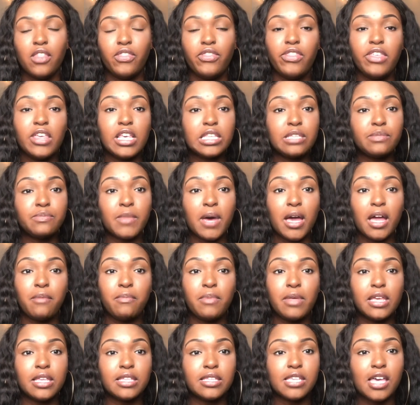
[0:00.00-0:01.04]
this might
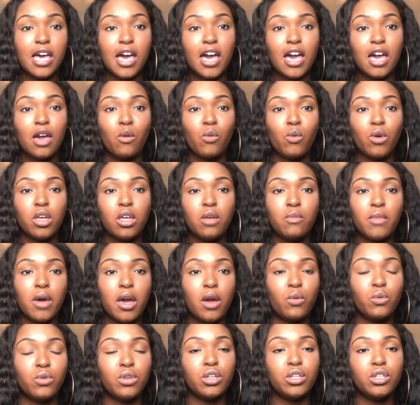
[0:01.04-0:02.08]
be a time where you
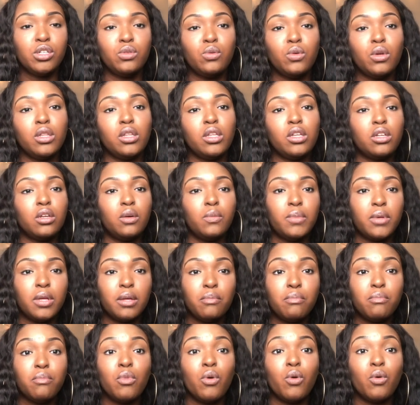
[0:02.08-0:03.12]
might want to do a little
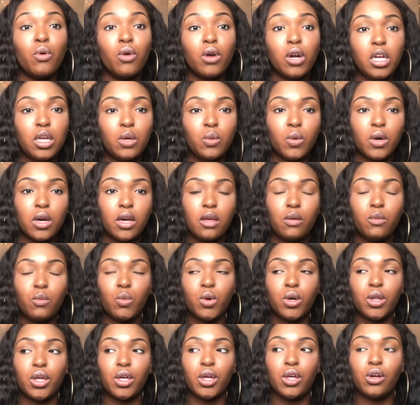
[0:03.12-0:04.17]
bit more. You might
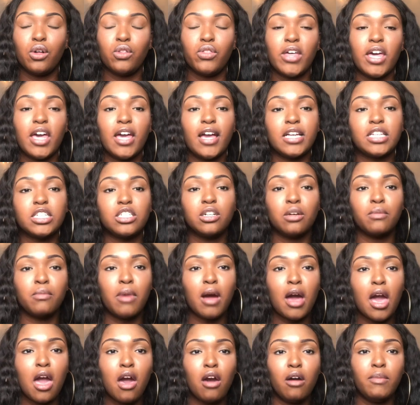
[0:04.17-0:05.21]
want to go the extra
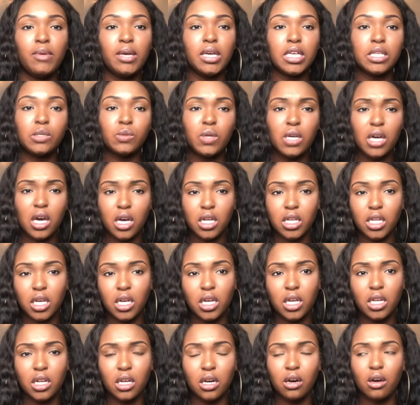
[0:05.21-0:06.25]
mile, because we all
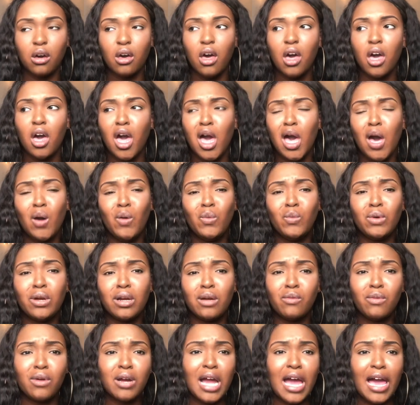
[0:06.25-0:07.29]
know,
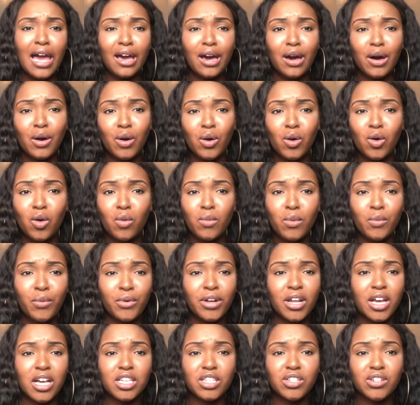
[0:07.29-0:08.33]
we're at home and we're
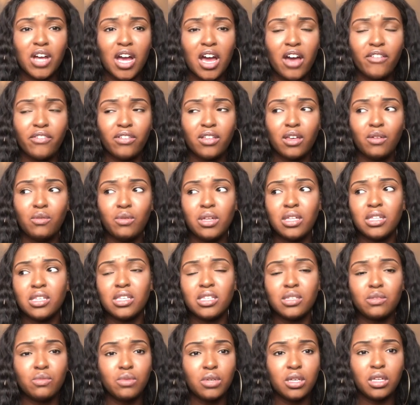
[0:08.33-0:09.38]
not traveling.
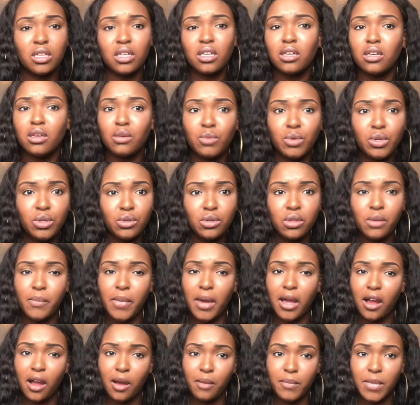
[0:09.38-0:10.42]
We do the
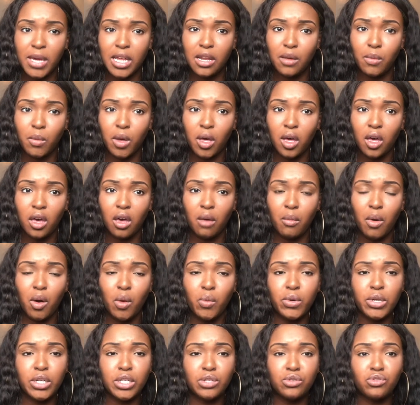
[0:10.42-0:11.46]
bare minimum, or
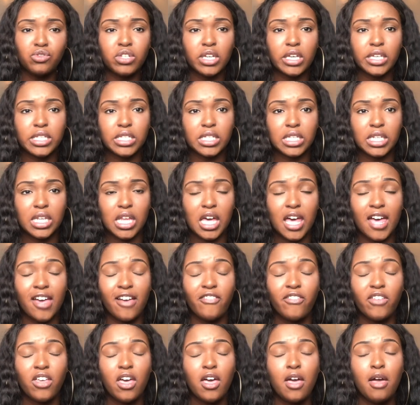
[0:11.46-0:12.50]
we do just
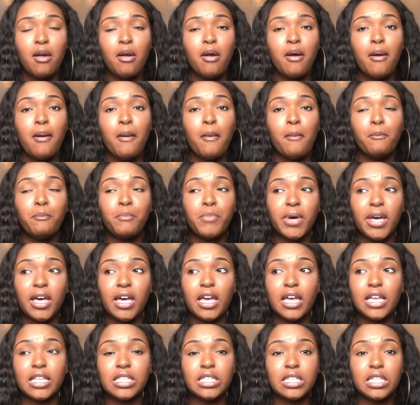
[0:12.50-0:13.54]
enough.
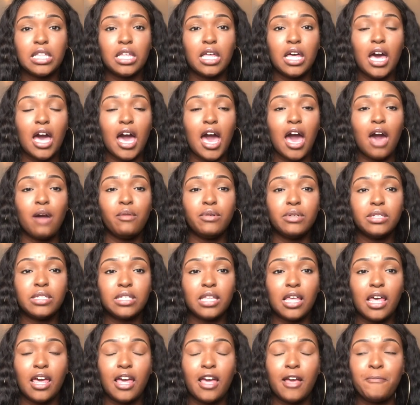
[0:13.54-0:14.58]
But I will
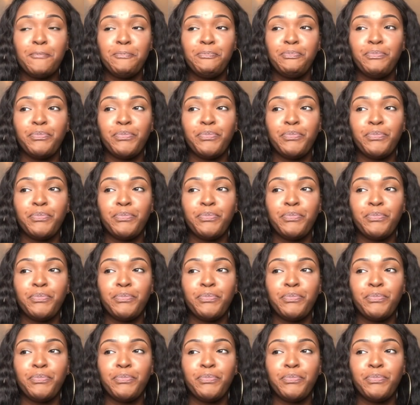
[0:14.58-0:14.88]
say,